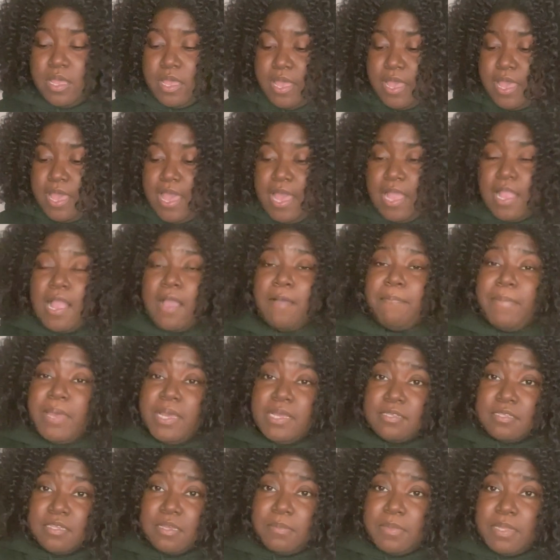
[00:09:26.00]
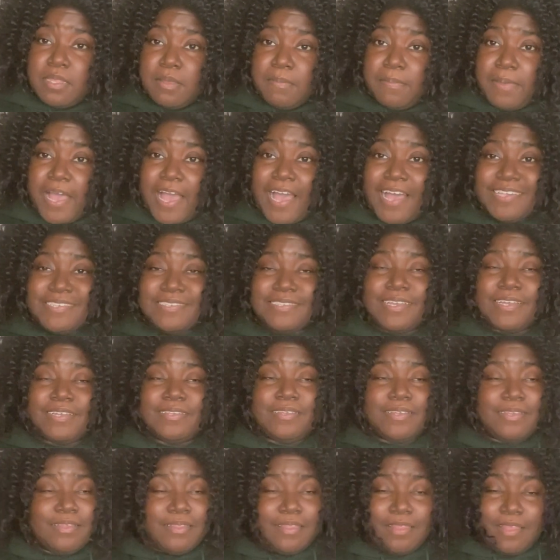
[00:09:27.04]
And I made some in the past and I
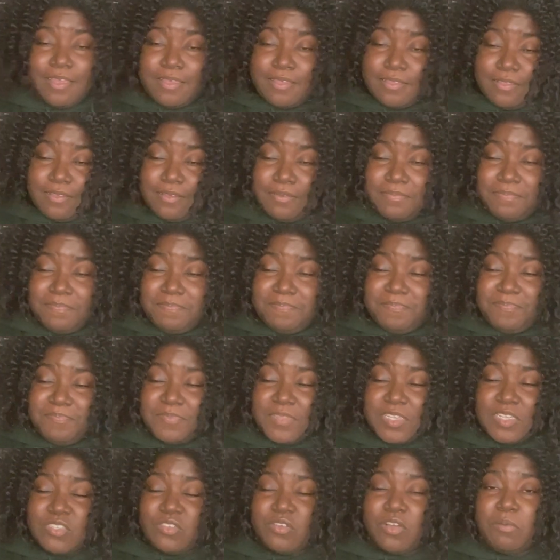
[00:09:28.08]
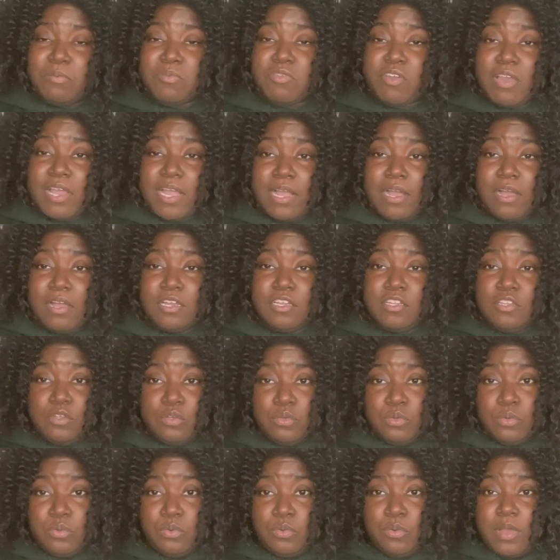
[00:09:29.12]
didn't like them, so I'm trying out a
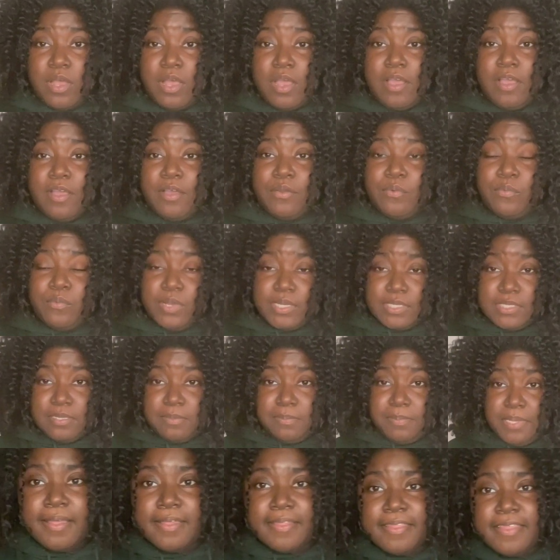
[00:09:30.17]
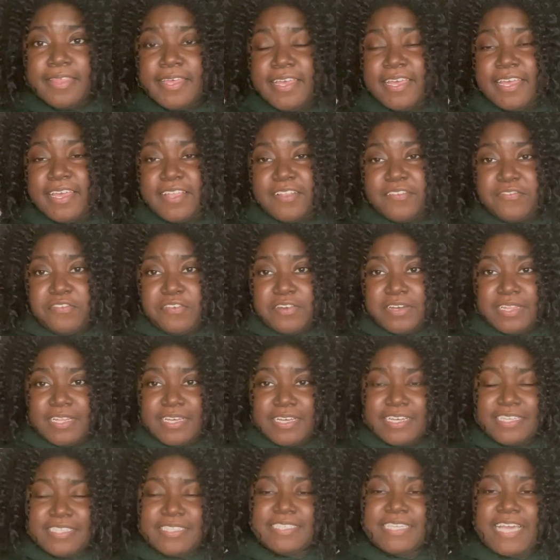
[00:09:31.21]
new recipe. Then for the
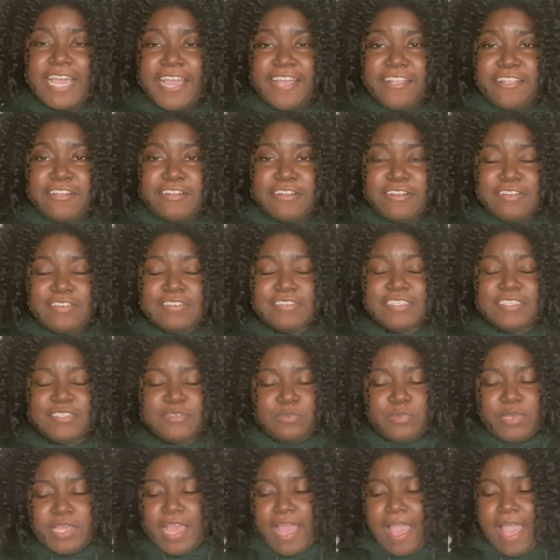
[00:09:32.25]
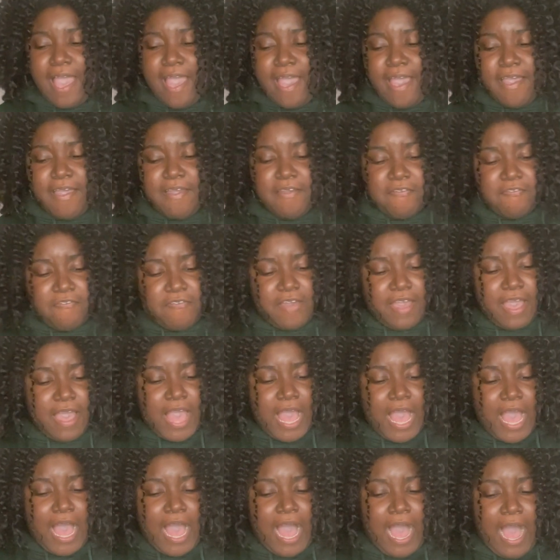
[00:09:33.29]
containers, we have
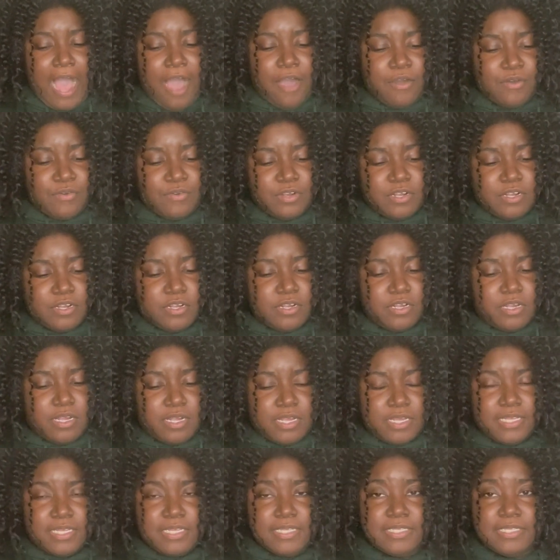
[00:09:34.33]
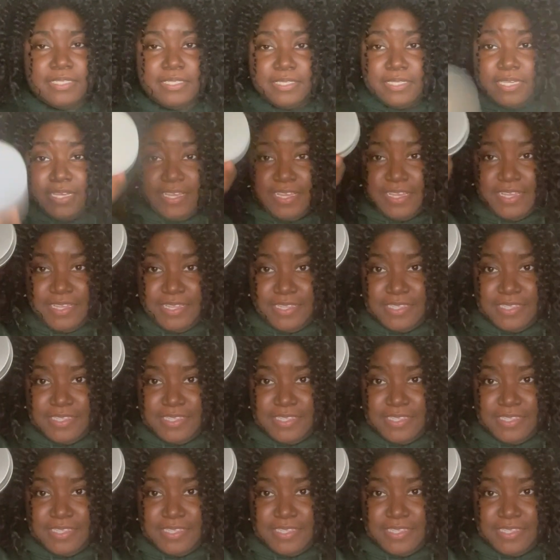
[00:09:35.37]
our tins.